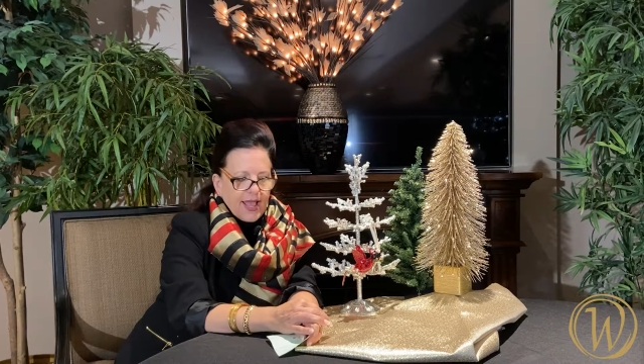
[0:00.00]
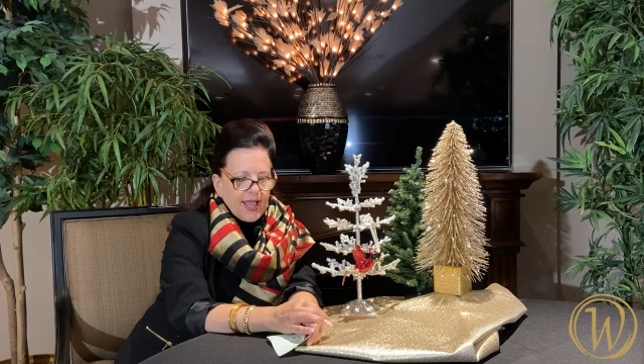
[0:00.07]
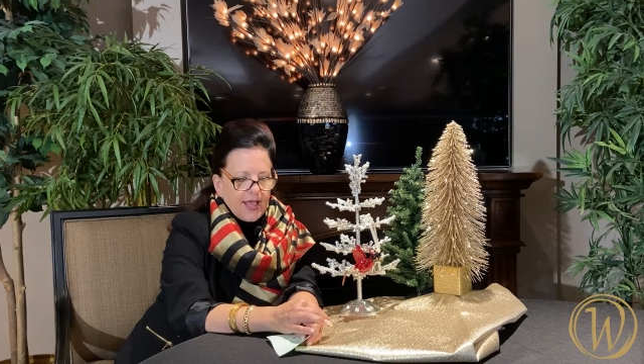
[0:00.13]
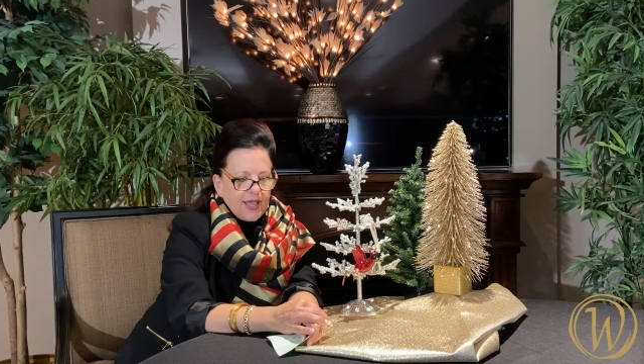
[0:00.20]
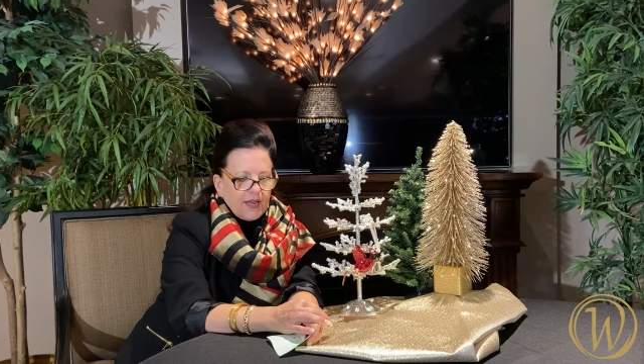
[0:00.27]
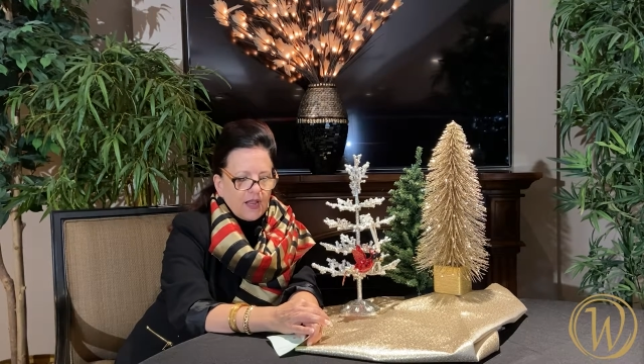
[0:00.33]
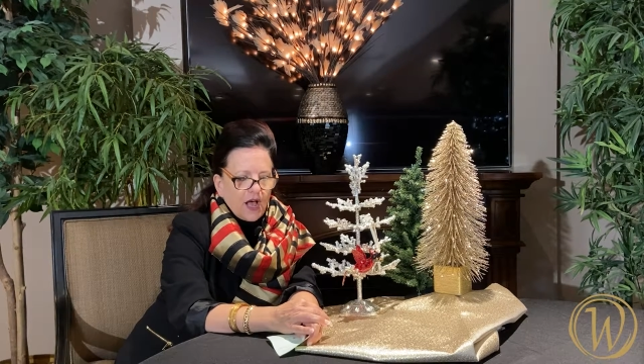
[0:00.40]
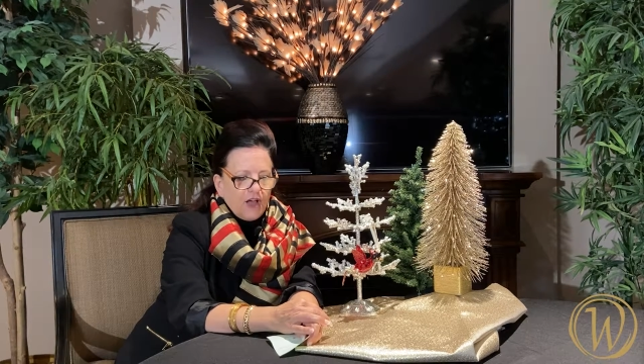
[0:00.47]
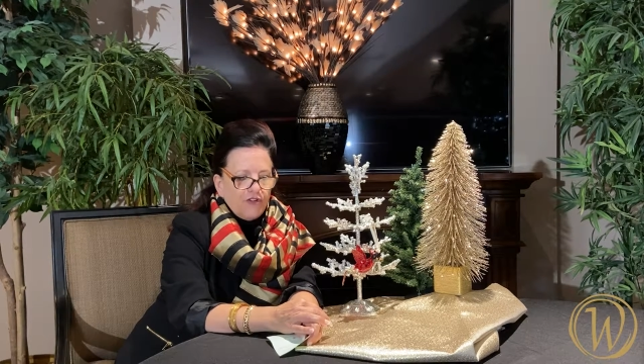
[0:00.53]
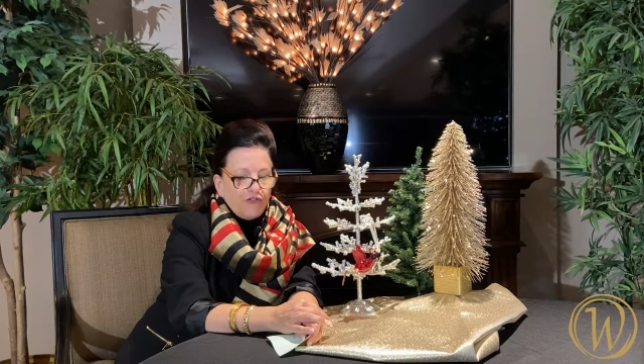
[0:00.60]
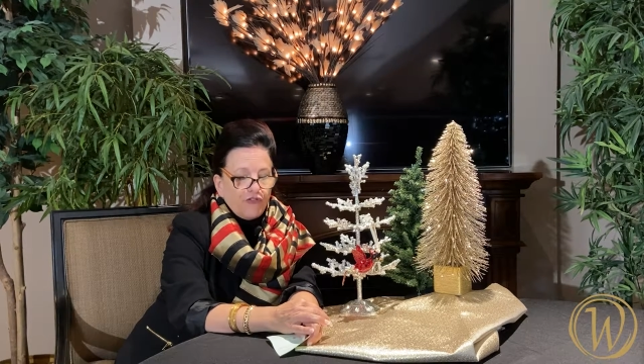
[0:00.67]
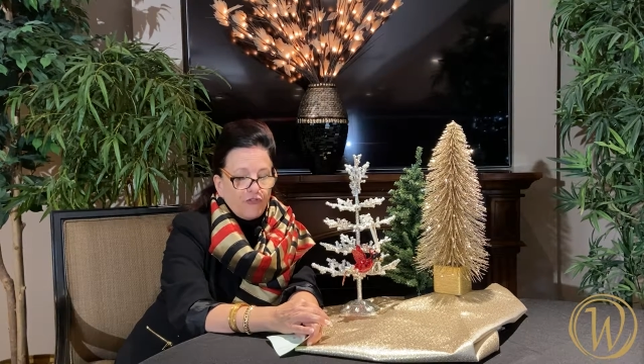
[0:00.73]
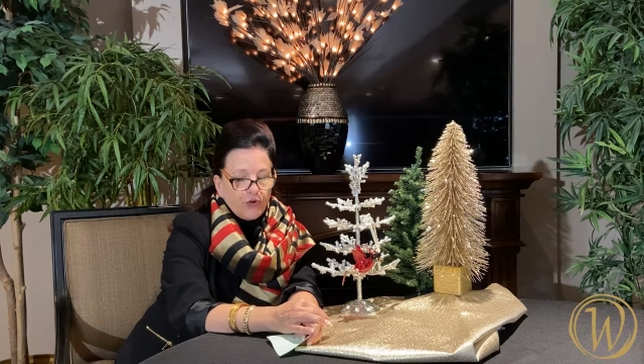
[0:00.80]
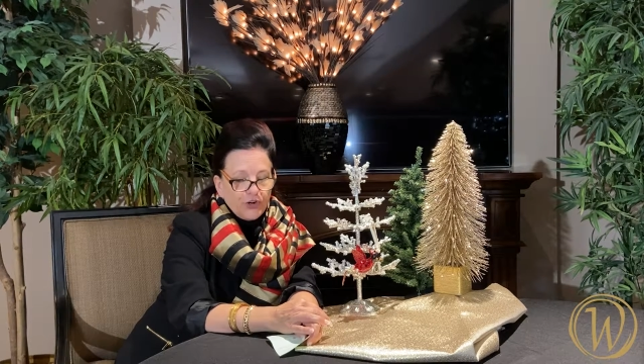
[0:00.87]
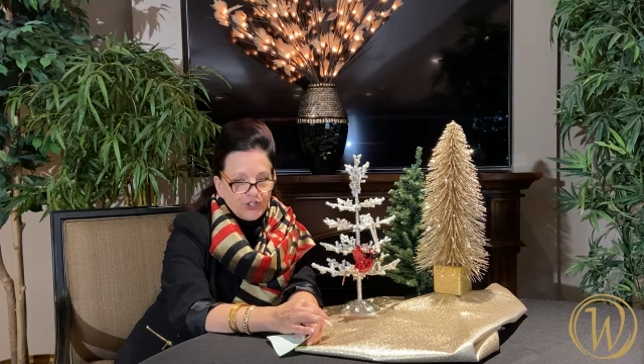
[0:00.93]
and
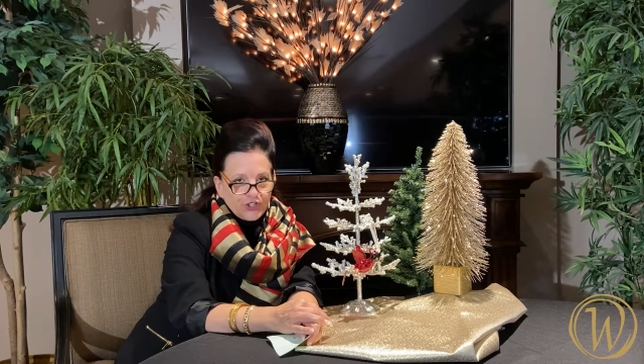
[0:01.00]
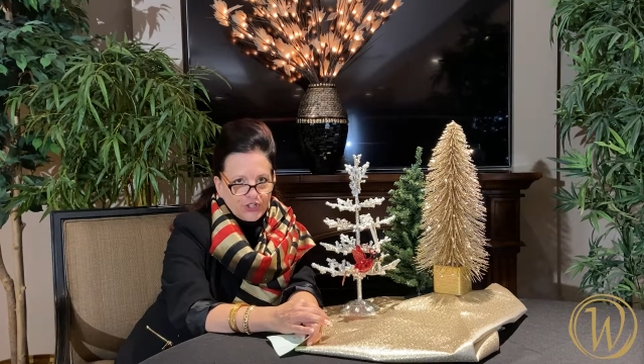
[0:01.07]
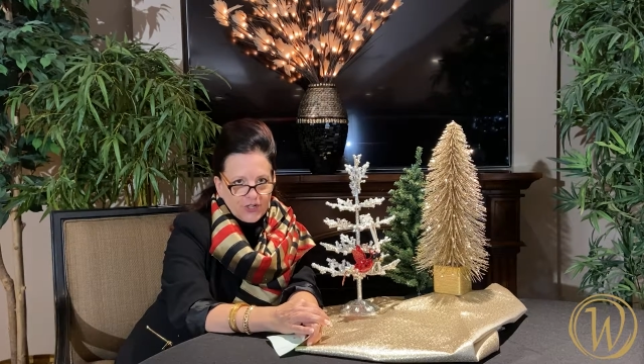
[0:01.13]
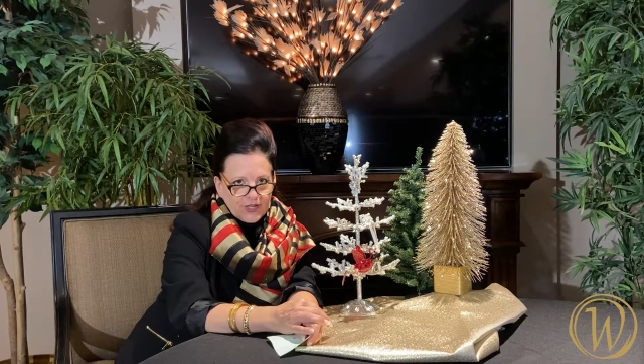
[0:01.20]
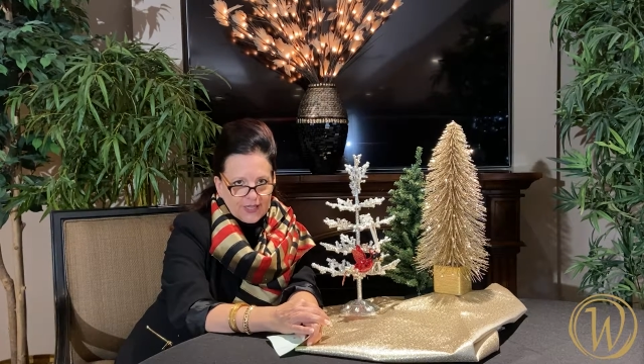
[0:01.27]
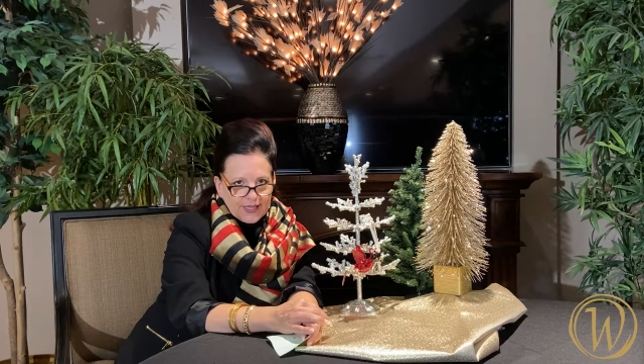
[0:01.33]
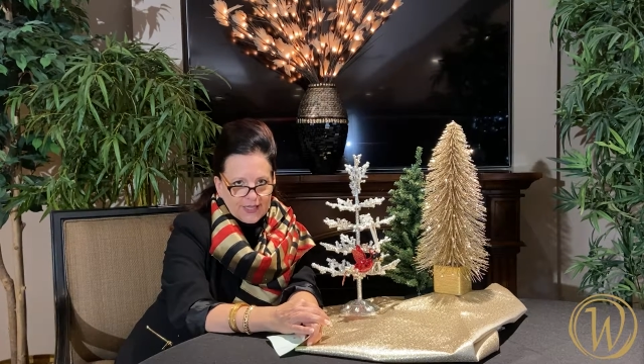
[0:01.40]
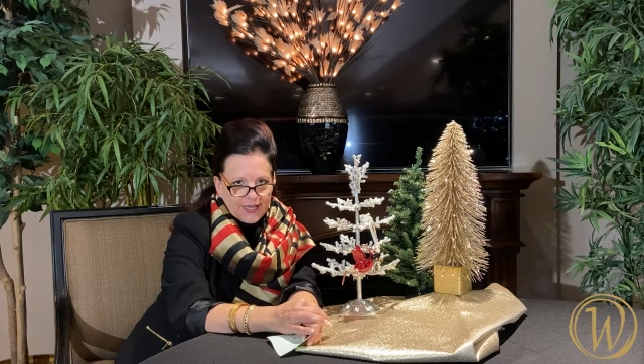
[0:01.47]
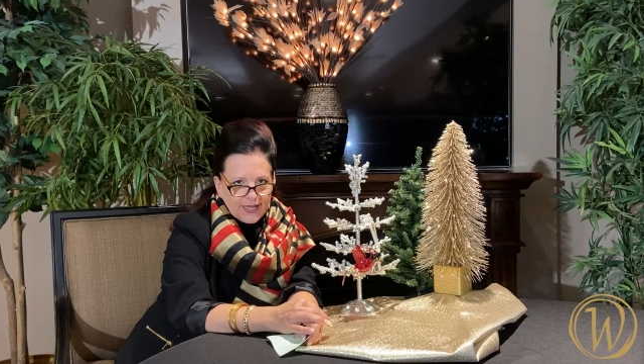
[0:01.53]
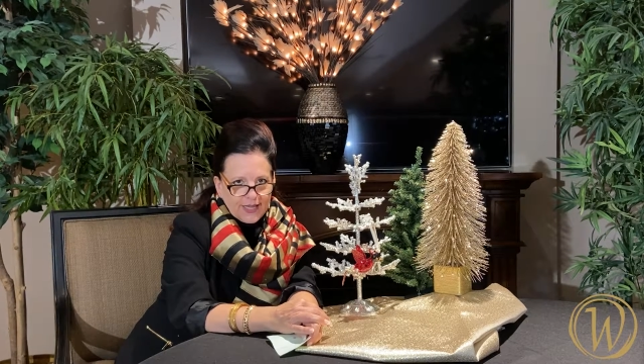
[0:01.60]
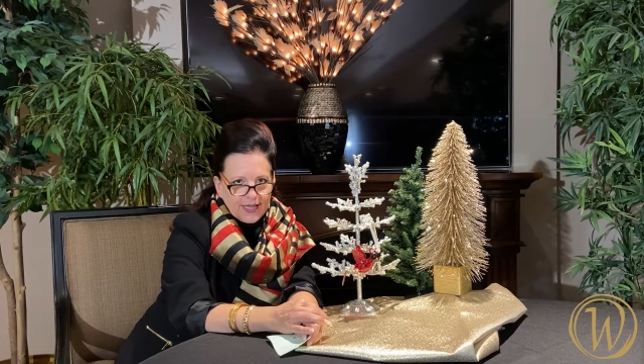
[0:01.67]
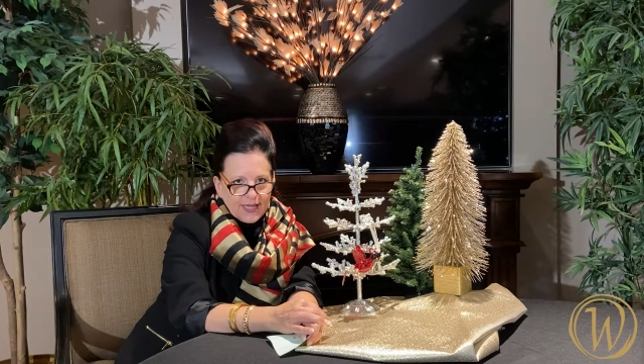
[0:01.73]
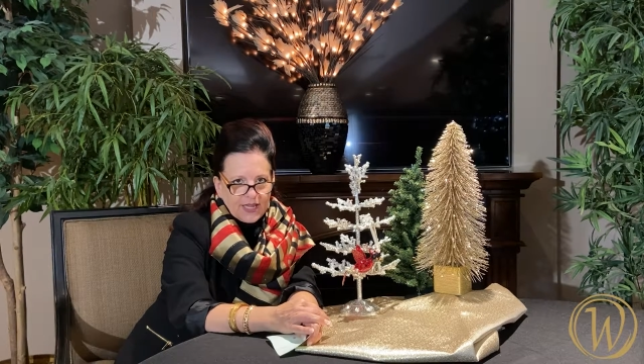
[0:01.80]
unfortunately,